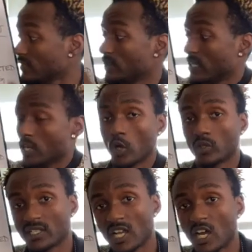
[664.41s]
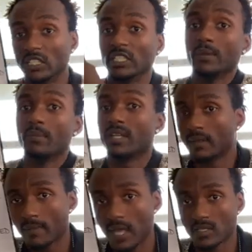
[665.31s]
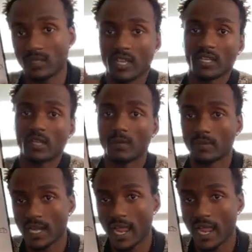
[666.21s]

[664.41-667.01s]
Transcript: this unlimited amounts of income that I